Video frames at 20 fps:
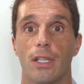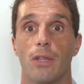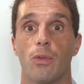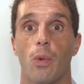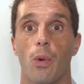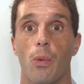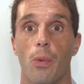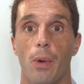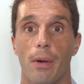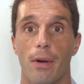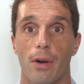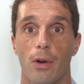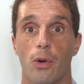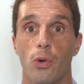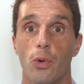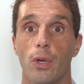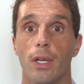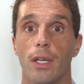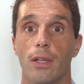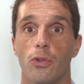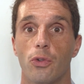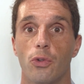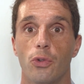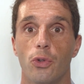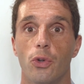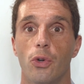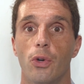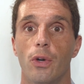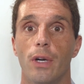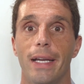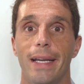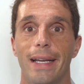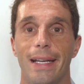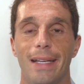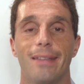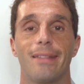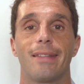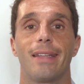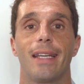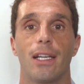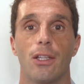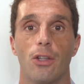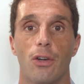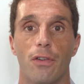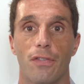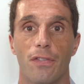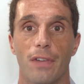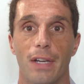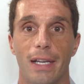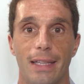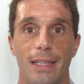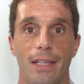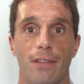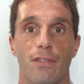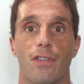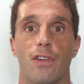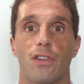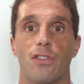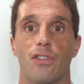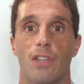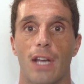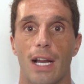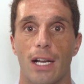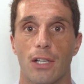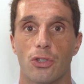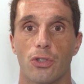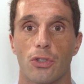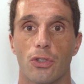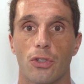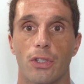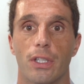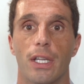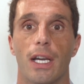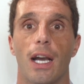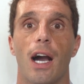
and what we are looking to do instead of the infrastructure, the